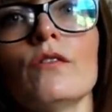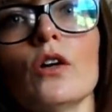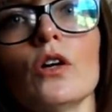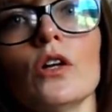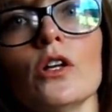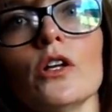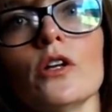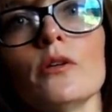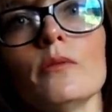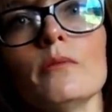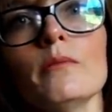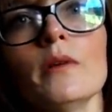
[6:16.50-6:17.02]

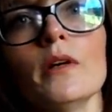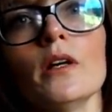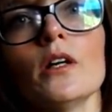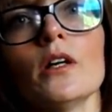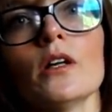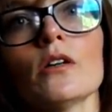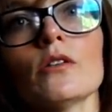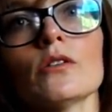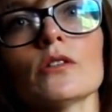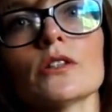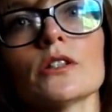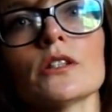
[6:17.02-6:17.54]
volume
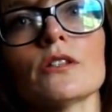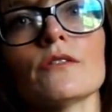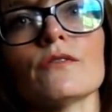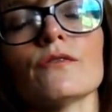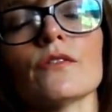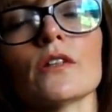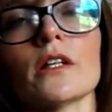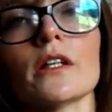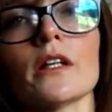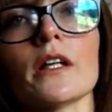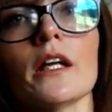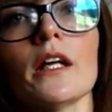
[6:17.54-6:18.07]
across the
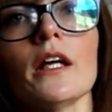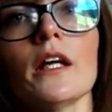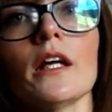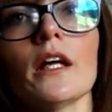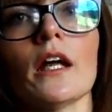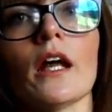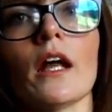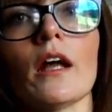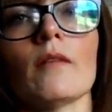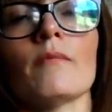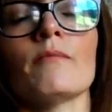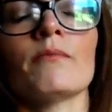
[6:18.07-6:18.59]
front
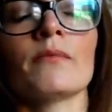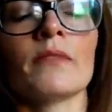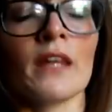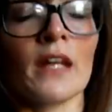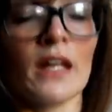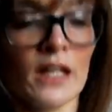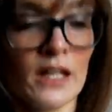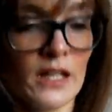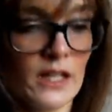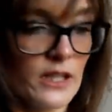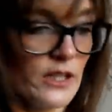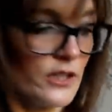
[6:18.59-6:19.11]
here.
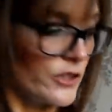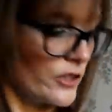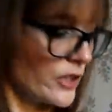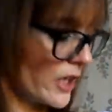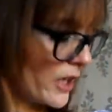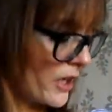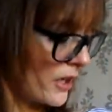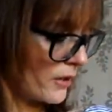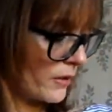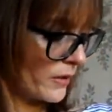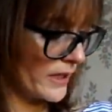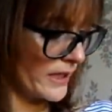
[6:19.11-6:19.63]

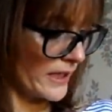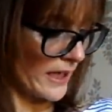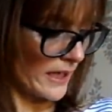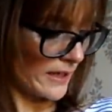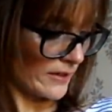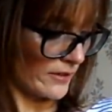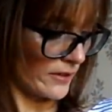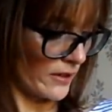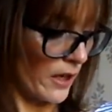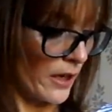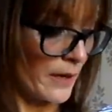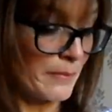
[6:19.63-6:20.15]
So
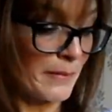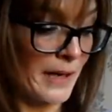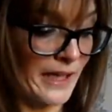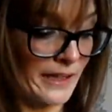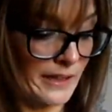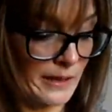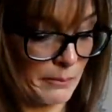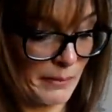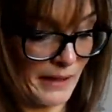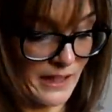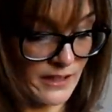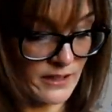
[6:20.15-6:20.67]
yes, I
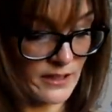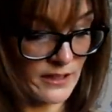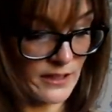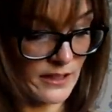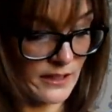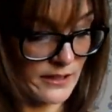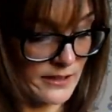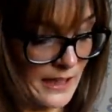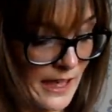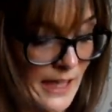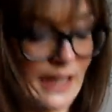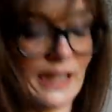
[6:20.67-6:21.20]
made the pattern
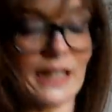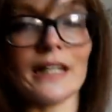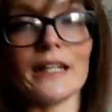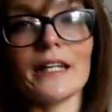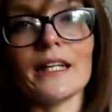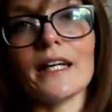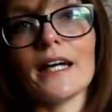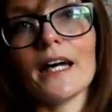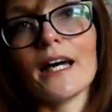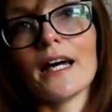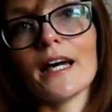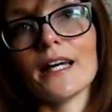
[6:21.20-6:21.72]

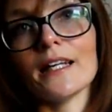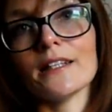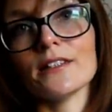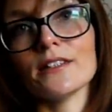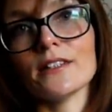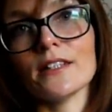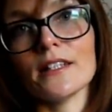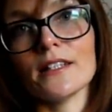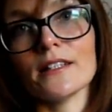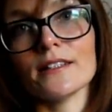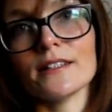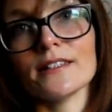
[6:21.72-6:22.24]
exactly
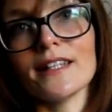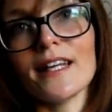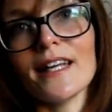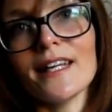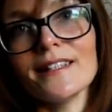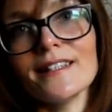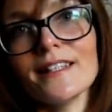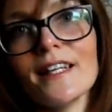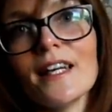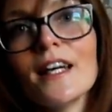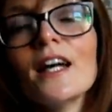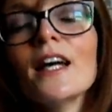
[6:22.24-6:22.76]
as it
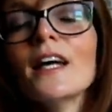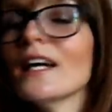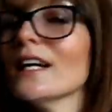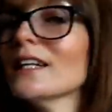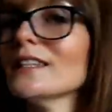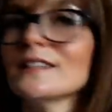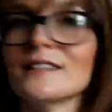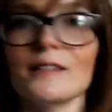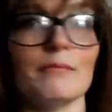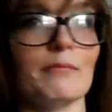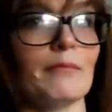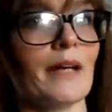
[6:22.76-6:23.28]
said.
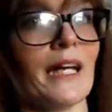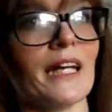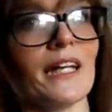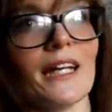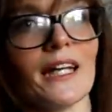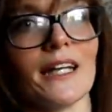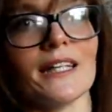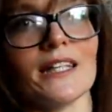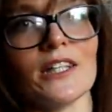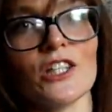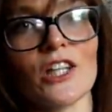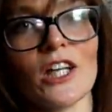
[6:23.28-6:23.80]
I didn't
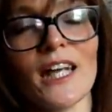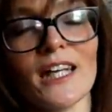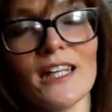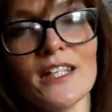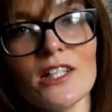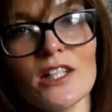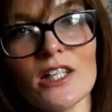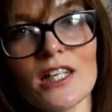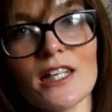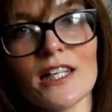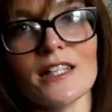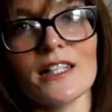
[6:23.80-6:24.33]
make any
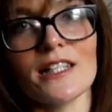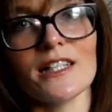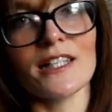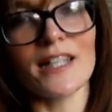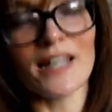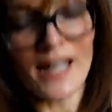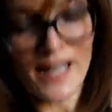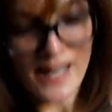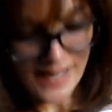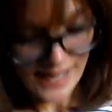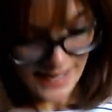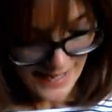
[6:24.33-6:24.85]

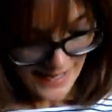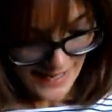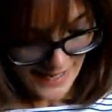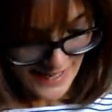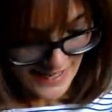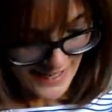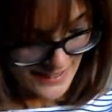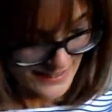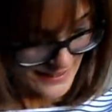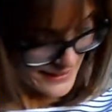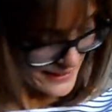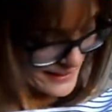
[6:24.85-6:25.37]
changes.
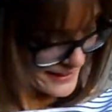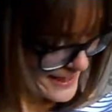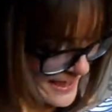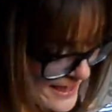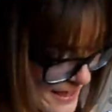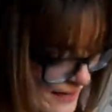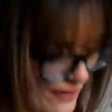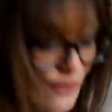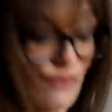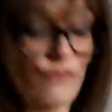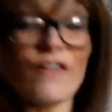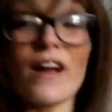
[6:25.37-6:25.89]
And
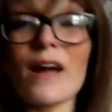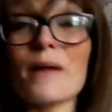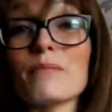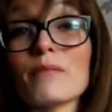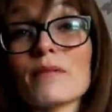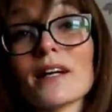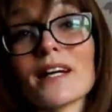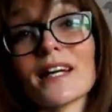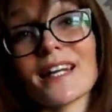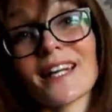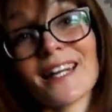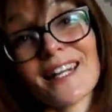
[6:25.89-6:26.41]
yeah, the
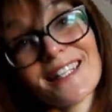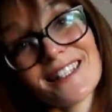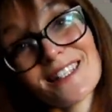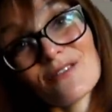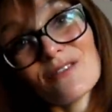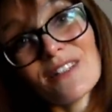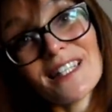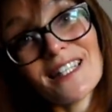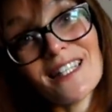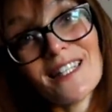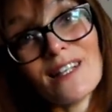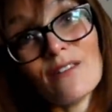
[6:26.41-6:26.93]
fabric
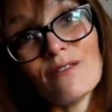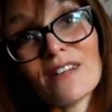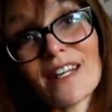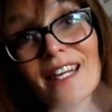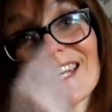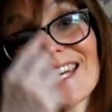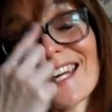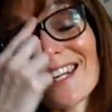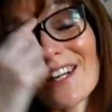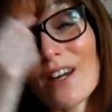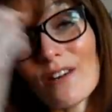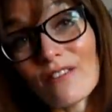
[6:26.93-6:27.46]
is really
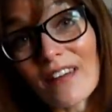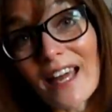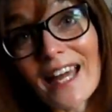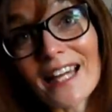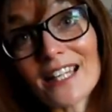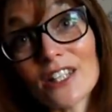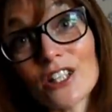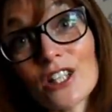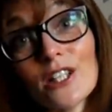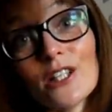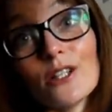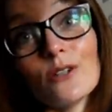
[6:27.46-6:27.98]
lovely. And I've
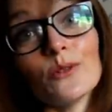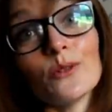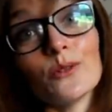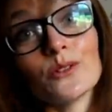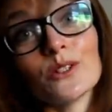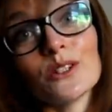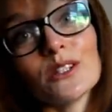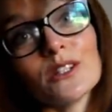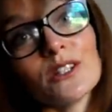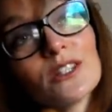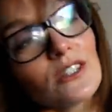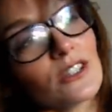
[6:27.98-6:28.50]
actually
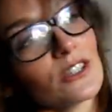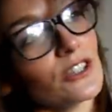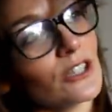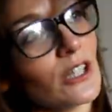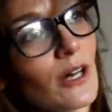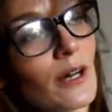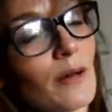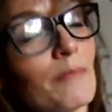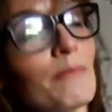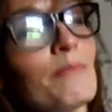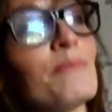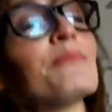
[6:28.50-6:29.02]
ordered
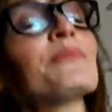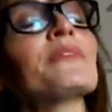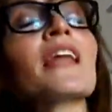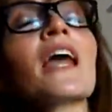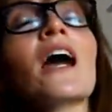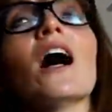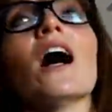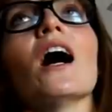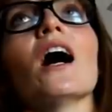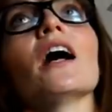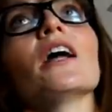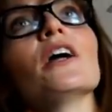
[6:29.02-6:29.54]
some.
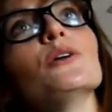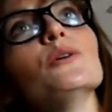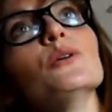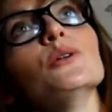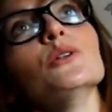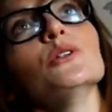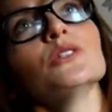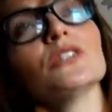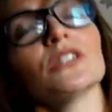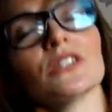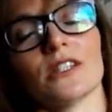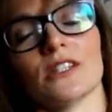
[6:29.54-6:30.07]
I
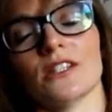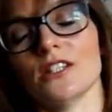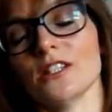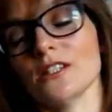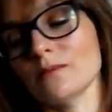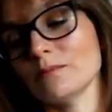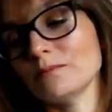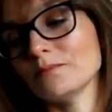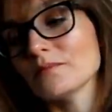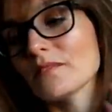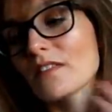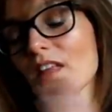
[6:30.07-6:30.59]
ordered
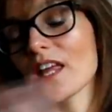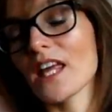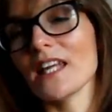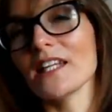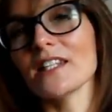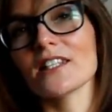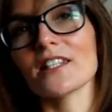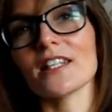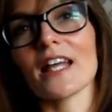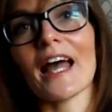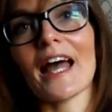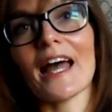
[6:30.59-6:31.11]

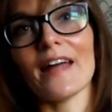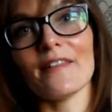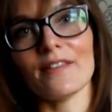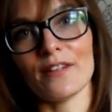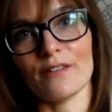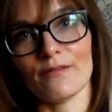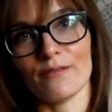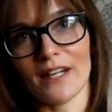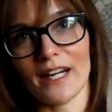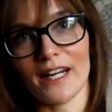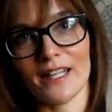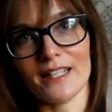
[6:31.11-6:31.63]
this
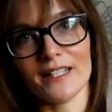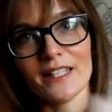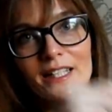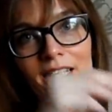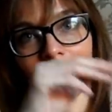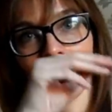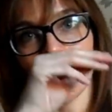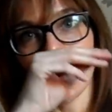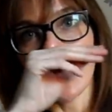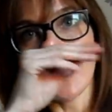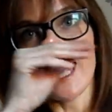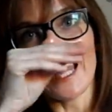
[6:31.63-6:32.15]
and the red,
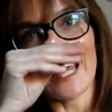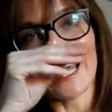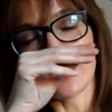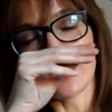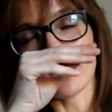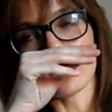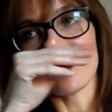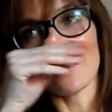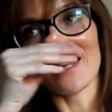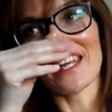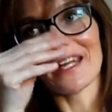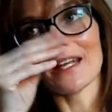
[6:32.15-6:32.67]

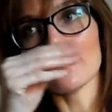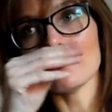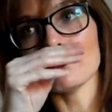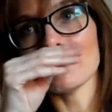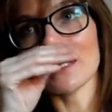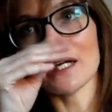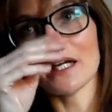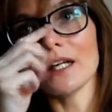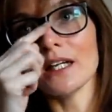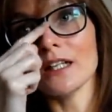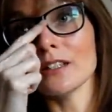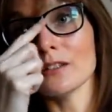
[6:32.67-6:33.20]
and then
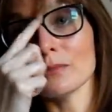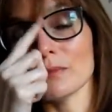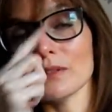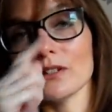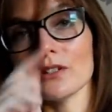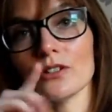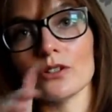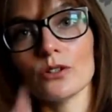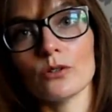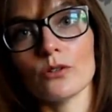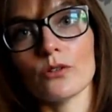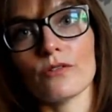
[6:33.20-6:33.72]
my
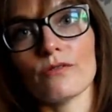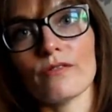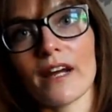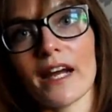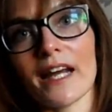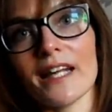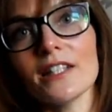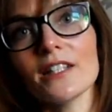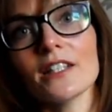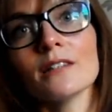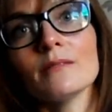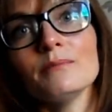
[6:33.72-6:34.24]
husband saw the
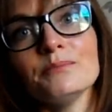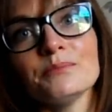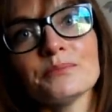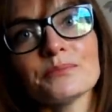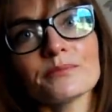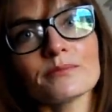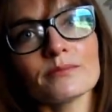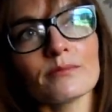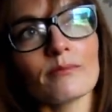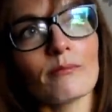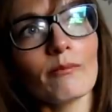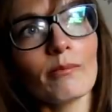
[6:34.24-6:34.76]
red
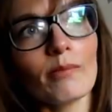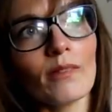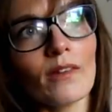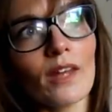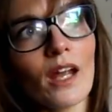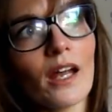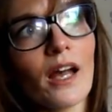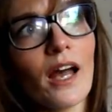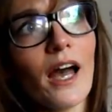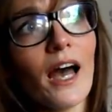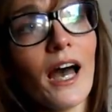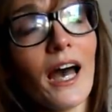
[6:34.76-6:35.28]

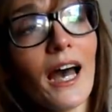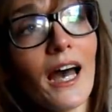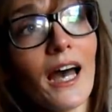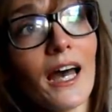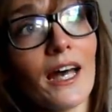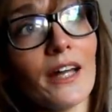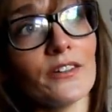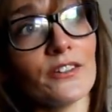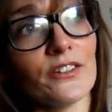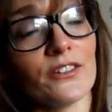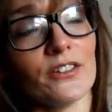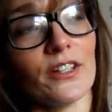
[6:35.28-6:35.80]

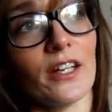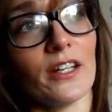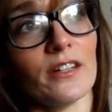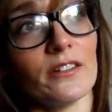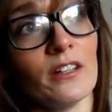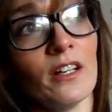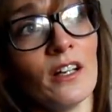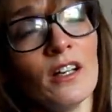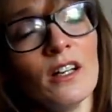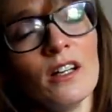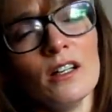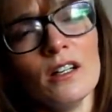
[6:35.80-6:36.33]
and
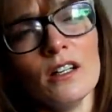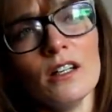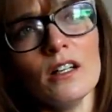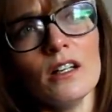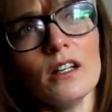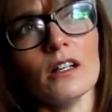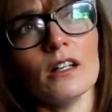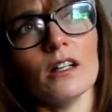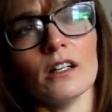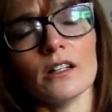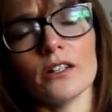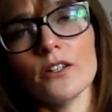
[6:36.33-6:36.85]
said,
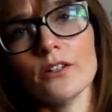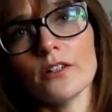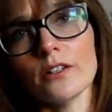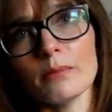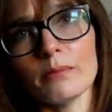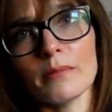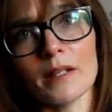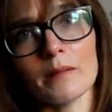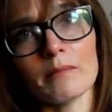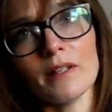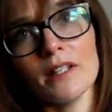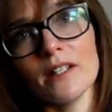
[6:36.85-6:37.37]
oh, you
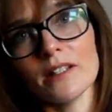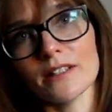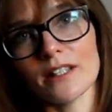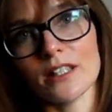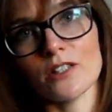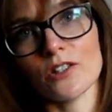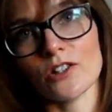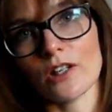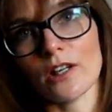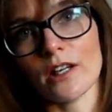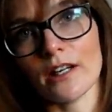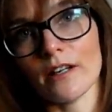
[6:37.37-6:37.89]
could make me a
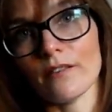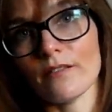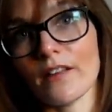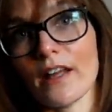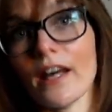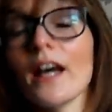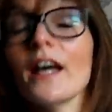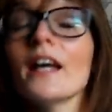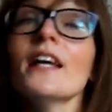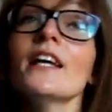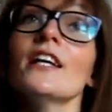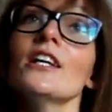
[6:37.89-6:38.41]
t-shirt out of
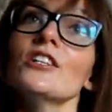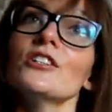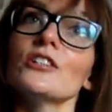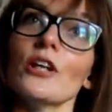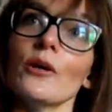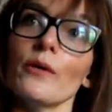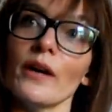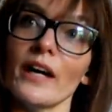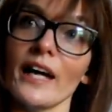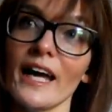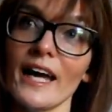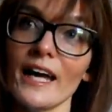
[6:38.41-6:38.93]
that.
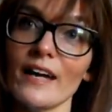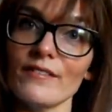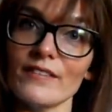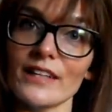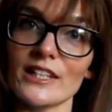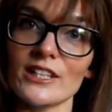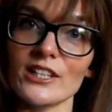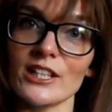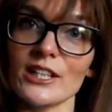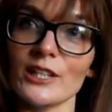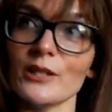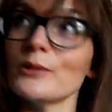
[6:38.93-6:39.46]
So I have
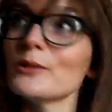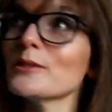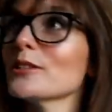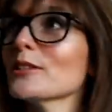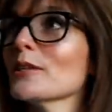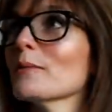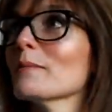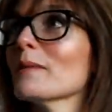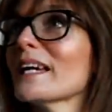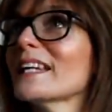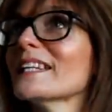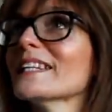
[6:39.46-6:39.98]
actually
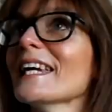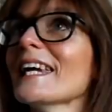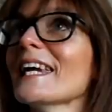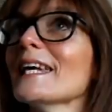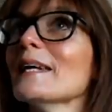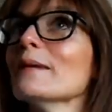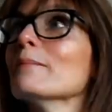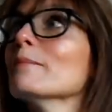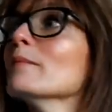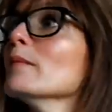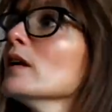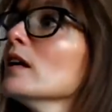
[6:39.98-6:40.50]
also made
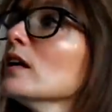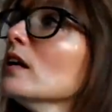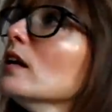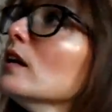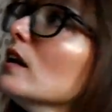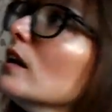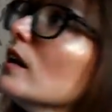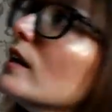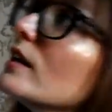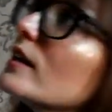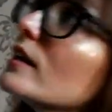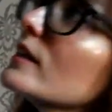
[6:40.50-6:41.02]
him,
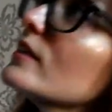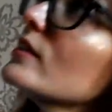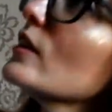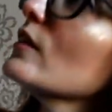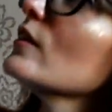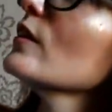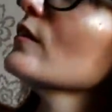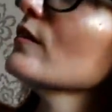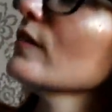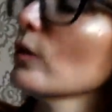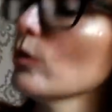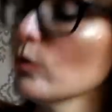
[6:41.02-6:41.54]
and I
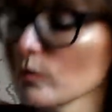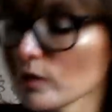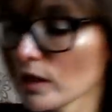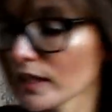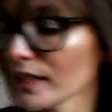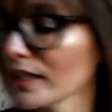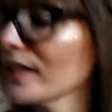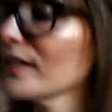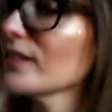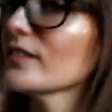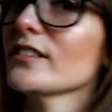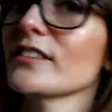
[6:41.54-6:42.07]
don't know if, oh,
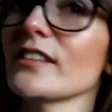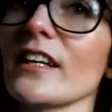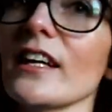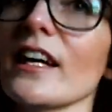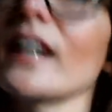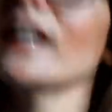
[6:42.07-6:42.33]
I can